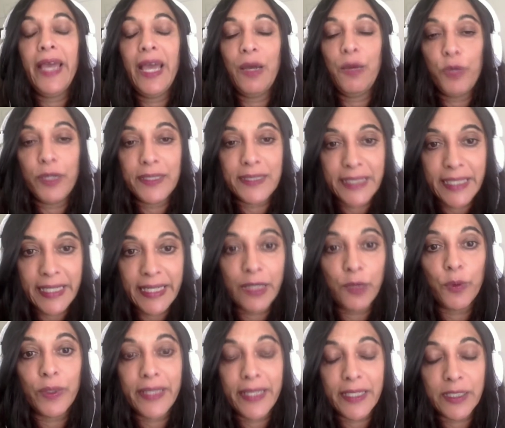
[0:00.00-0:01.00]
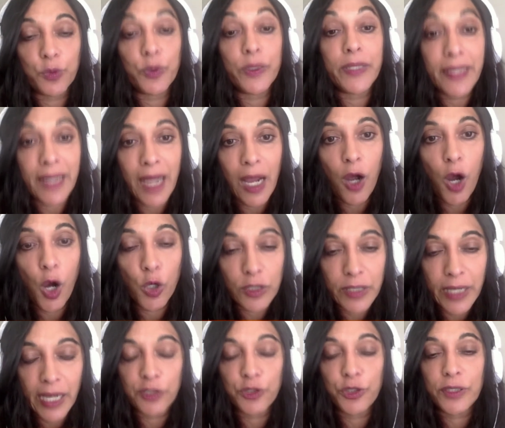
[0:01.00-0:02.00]
and we are dealing with it within our own
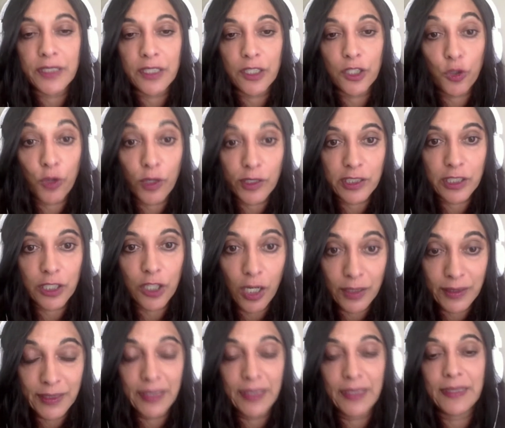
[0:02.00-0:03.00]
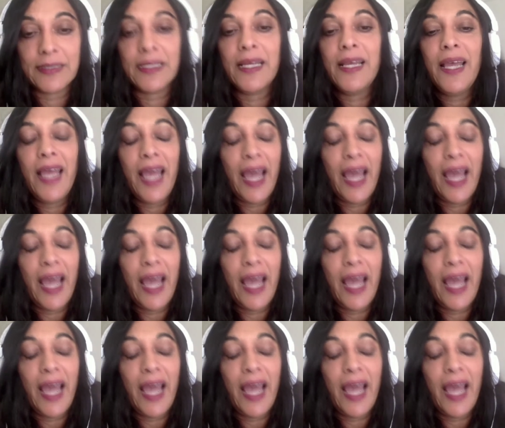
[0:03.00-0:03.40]
countries and across the continent.